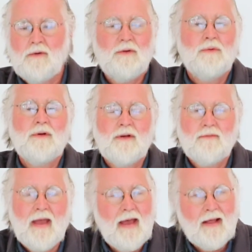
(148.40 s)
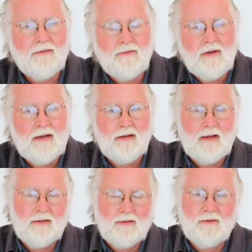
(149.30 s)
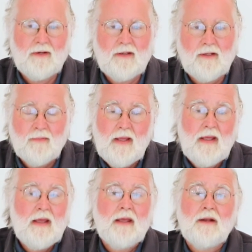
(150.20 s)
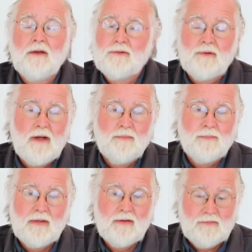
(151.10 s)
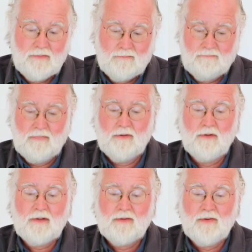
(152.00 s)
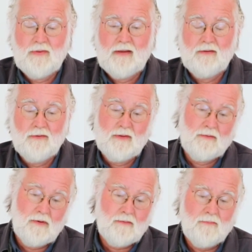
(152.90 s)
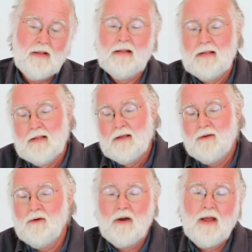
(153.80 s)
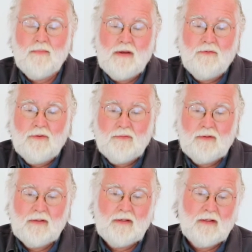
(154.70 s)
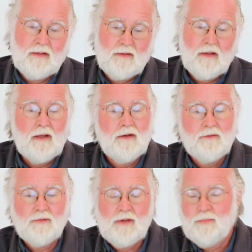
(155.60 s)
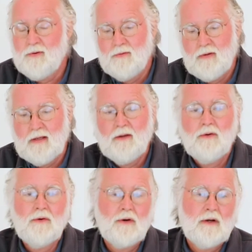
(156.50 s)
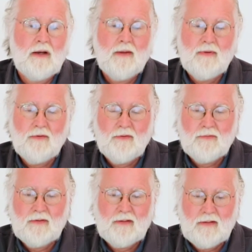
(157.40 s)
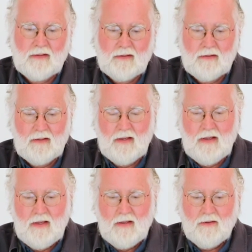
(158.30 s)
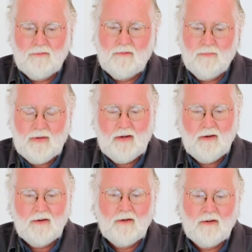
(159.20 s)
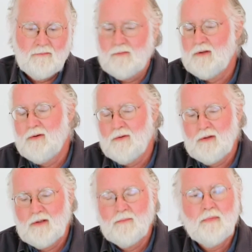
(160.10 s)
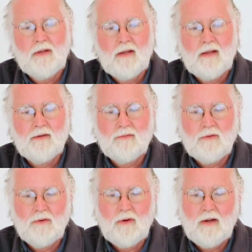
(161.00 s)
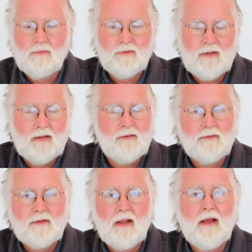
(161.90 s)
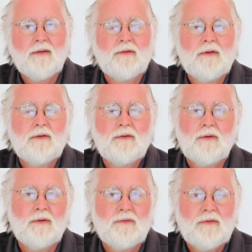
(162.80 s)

you wouldn't have had if you hadn't had the curriculum. It also helps because you look at the thing and you think, well, you know, I'm interested in tree pruning, or I'm interested in the repair of linoleum, and so I will take this class. So